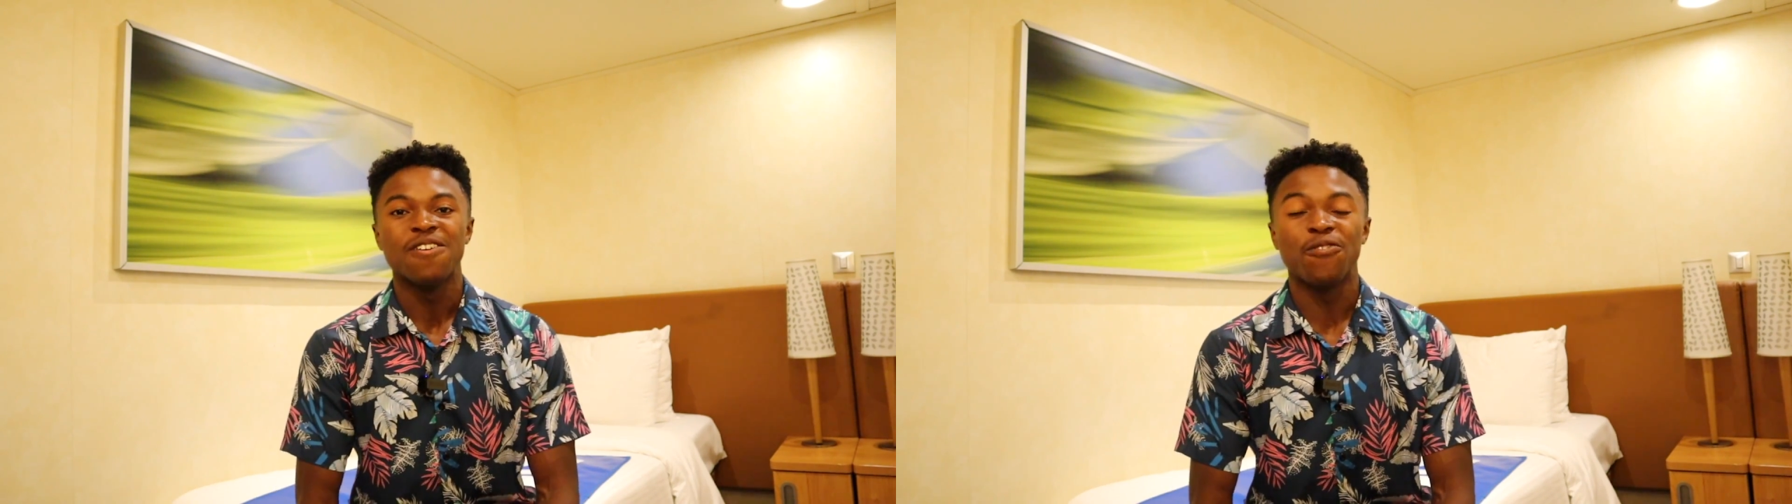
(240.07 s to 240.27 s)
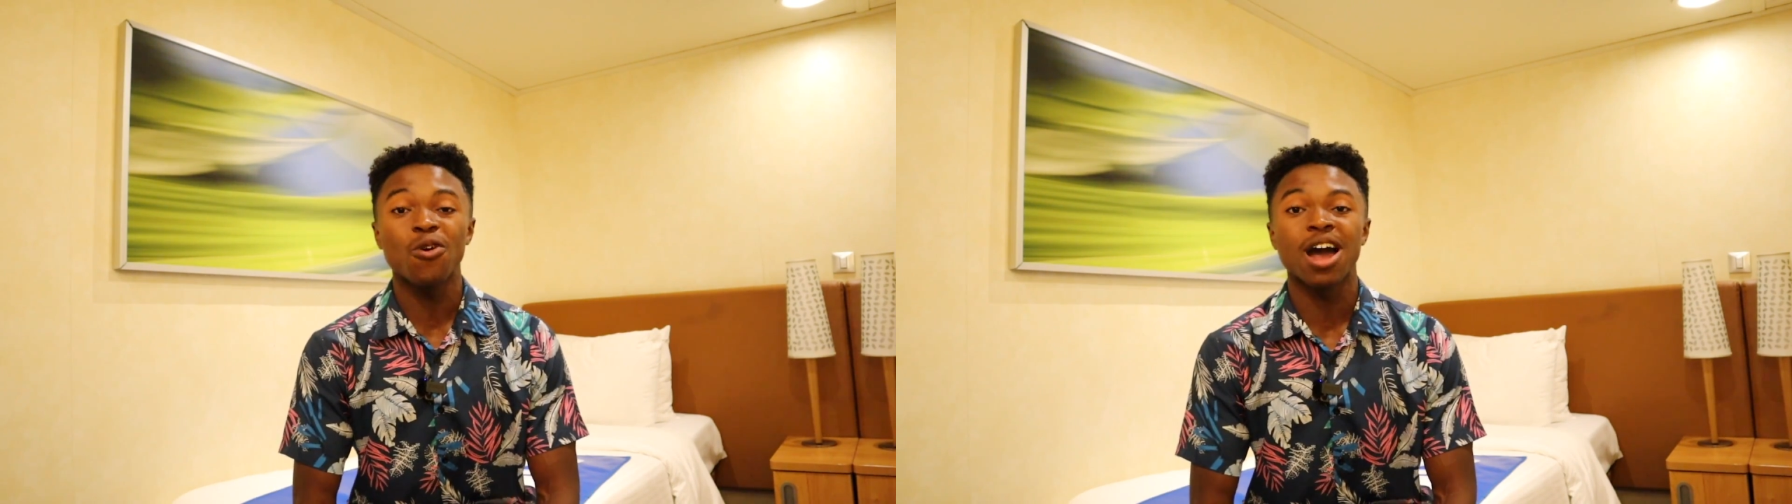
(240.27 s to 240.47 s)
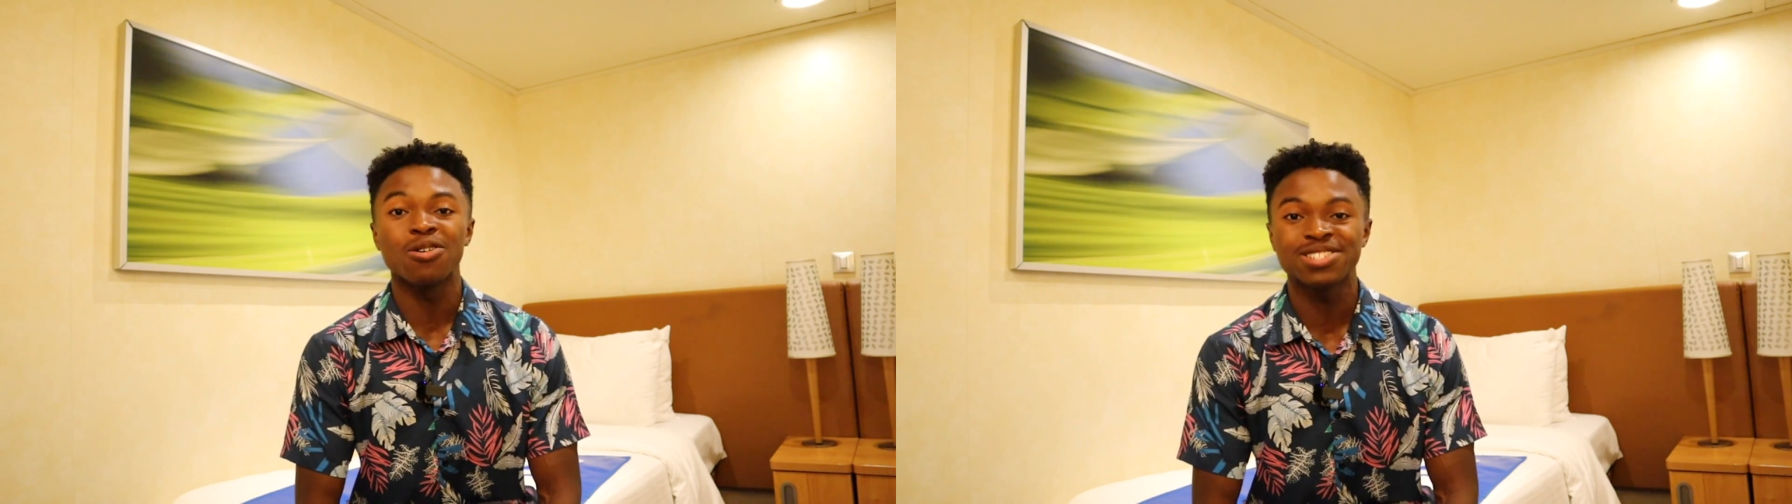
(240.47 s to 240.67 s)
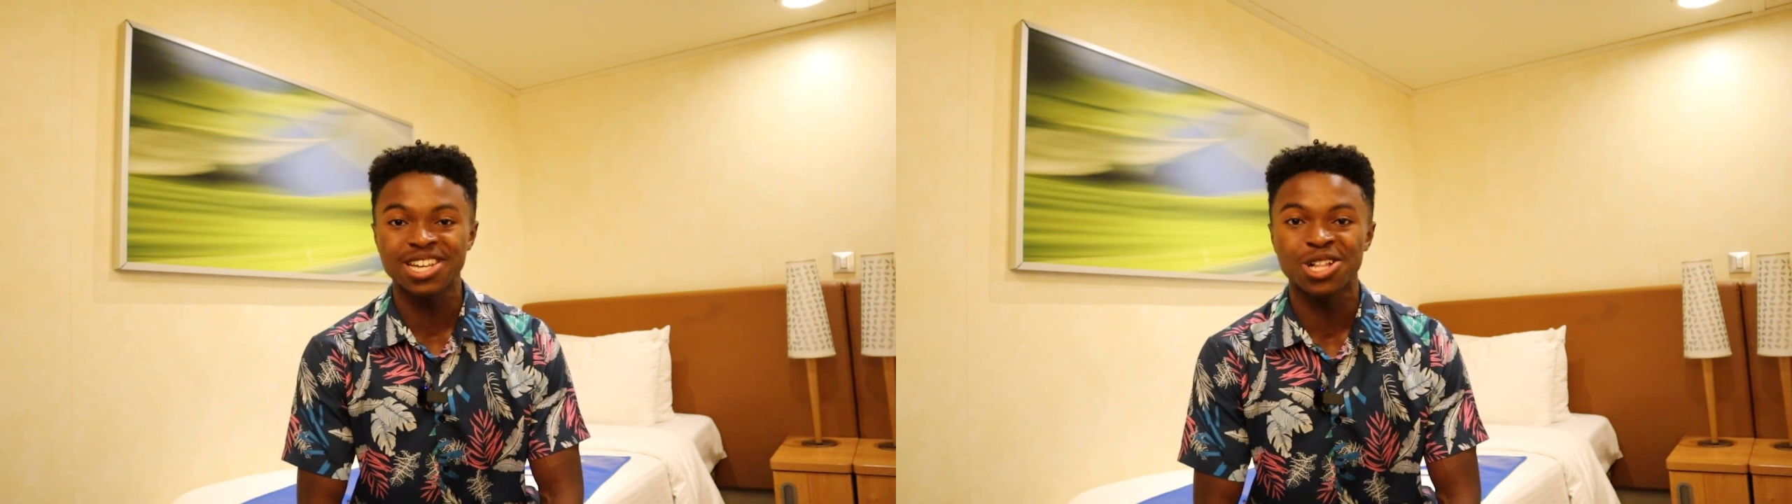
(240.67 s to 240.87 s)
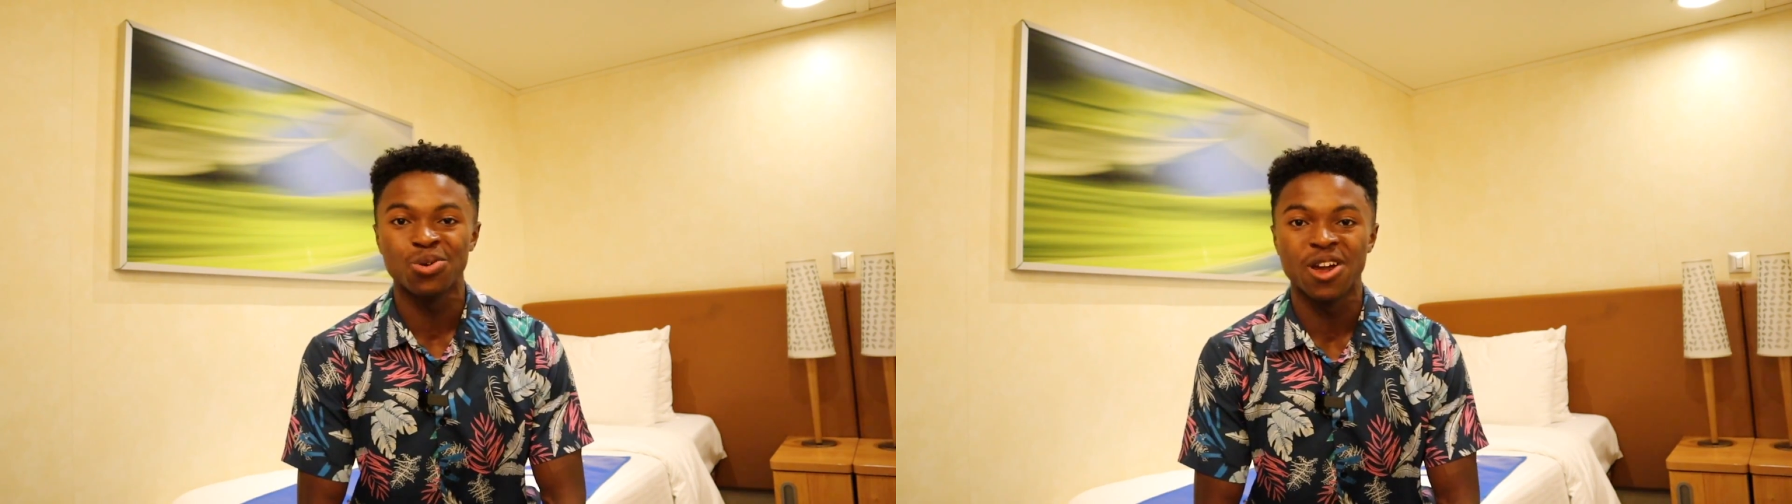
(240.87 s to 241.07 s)
for our
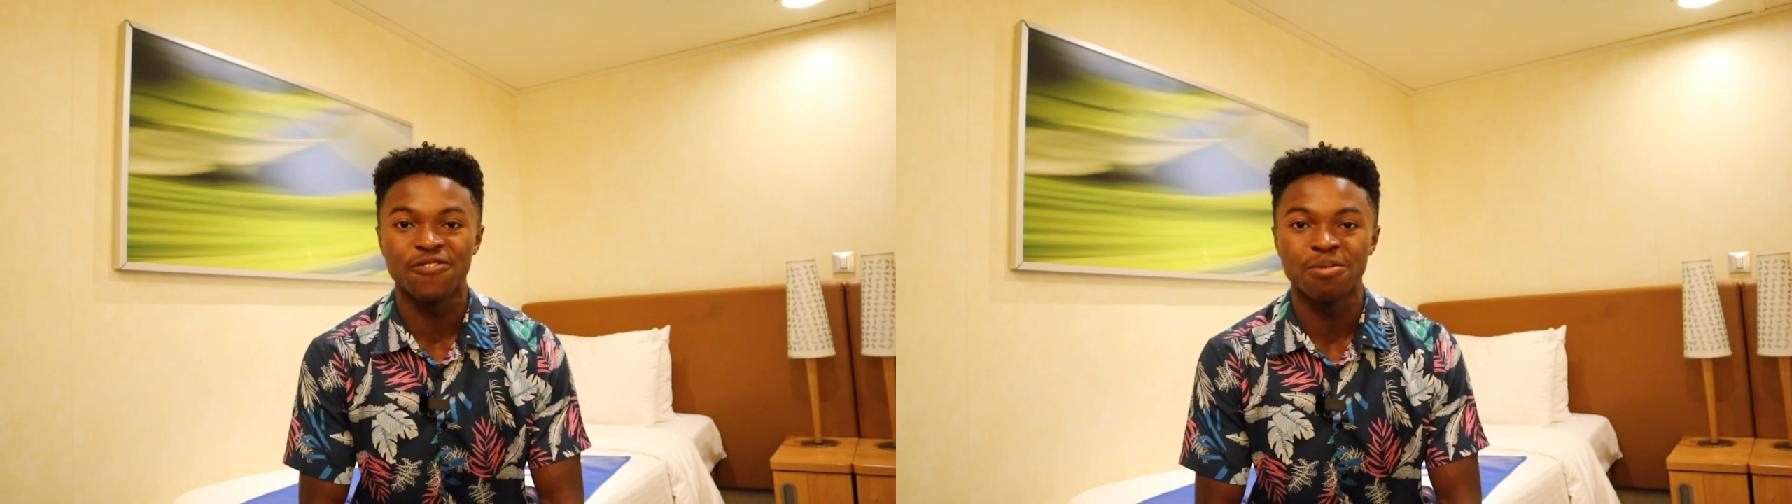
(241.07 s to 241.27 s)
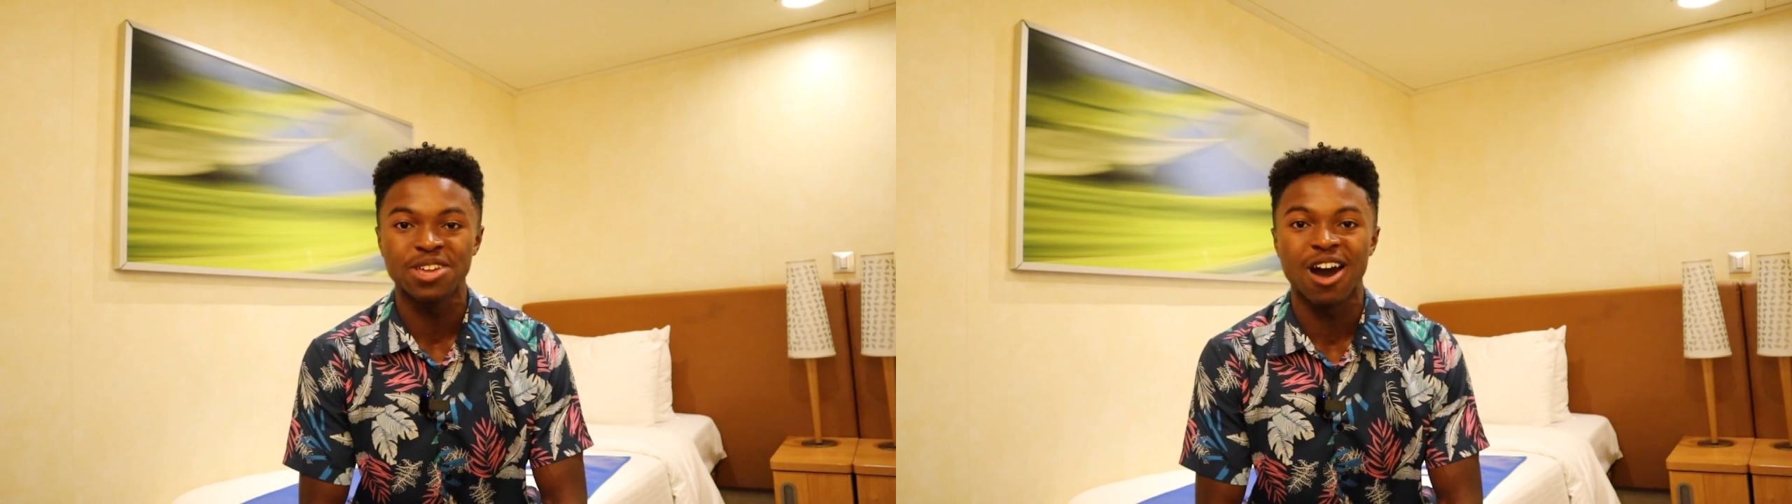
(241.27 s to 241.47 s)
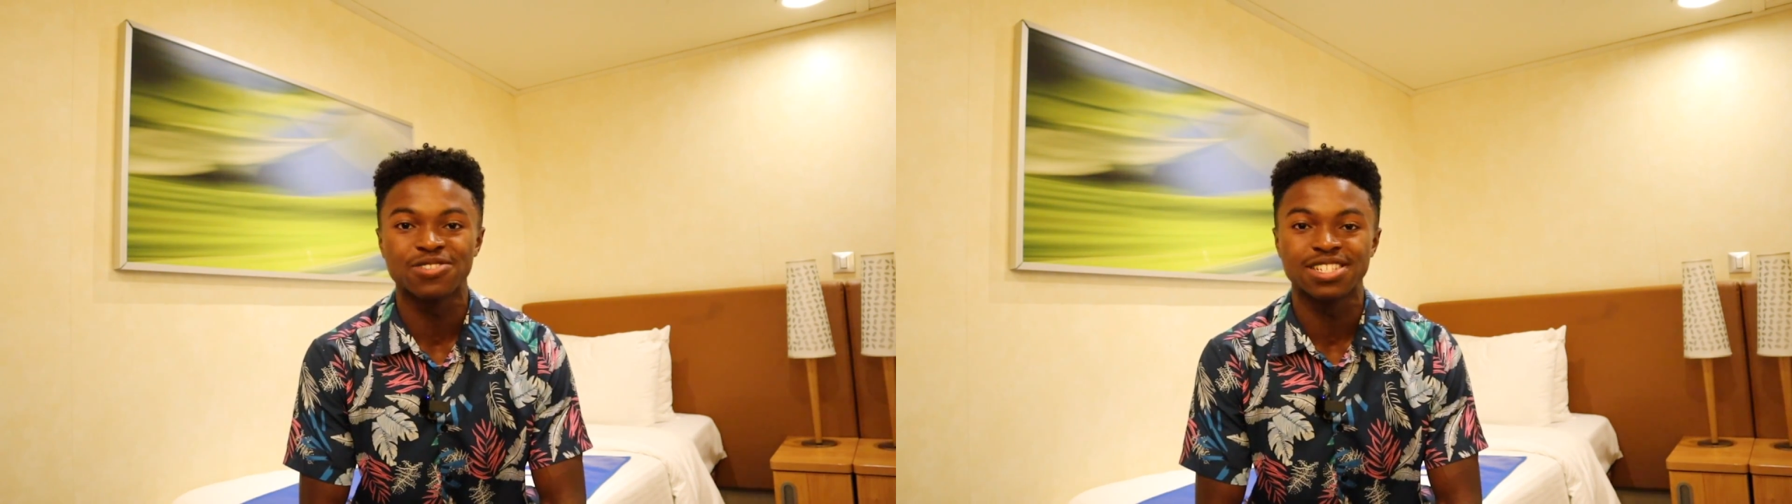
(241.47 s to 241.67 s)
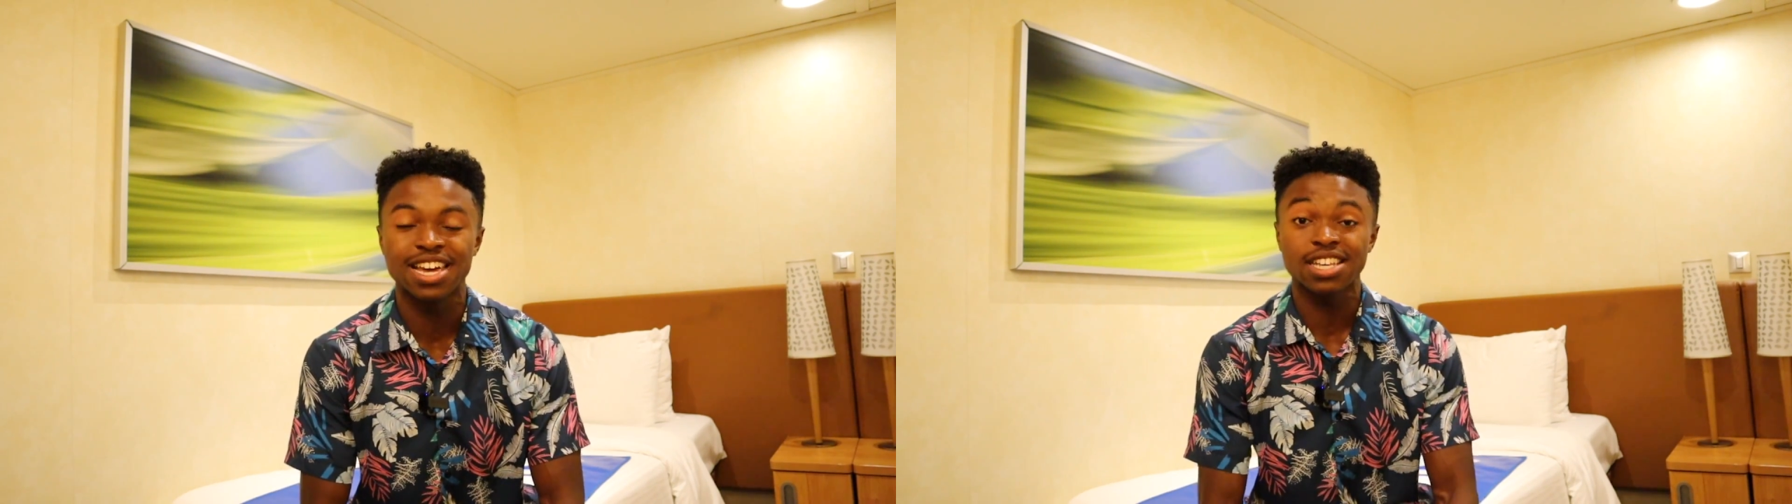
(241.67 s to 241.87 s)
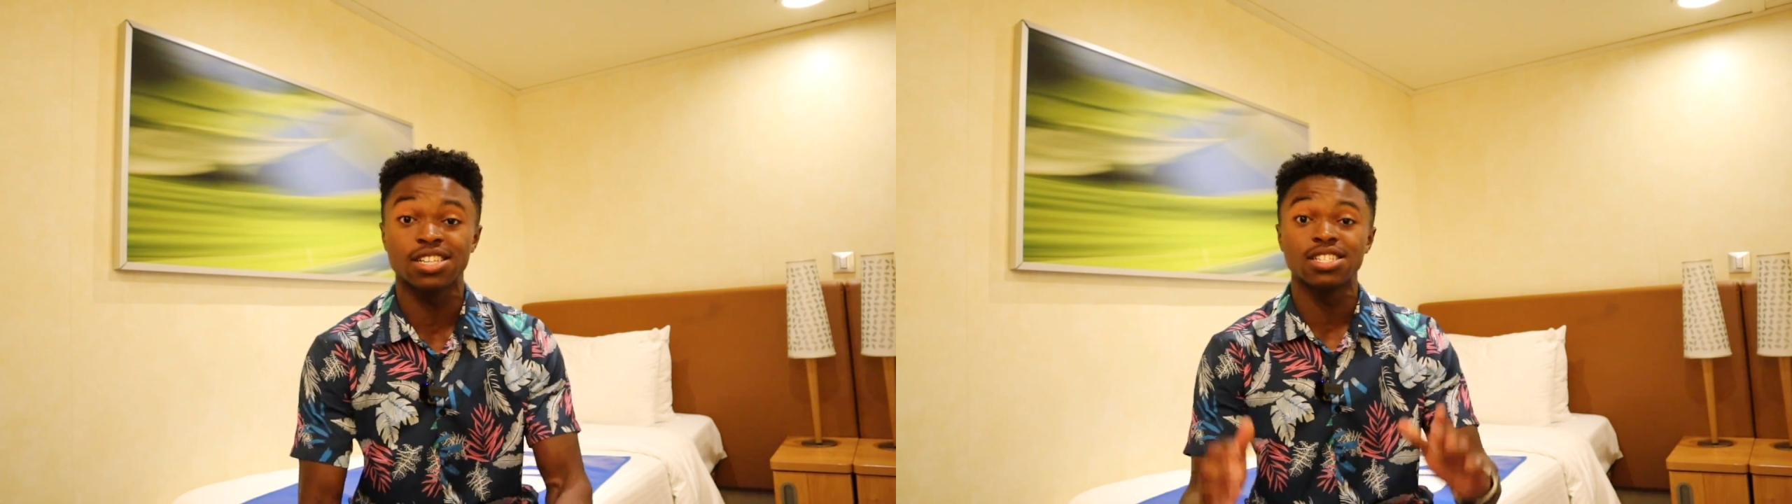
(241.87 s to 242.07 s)
sail away from Galveston,
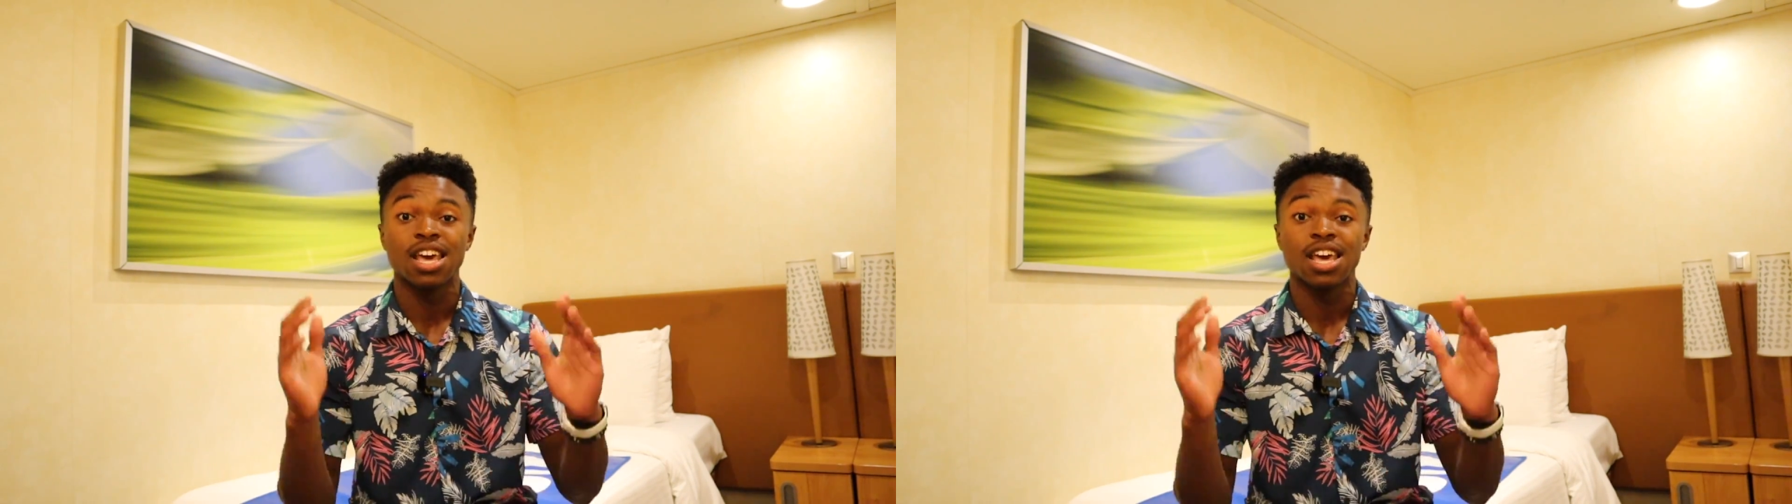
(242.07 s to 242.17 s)
Texas,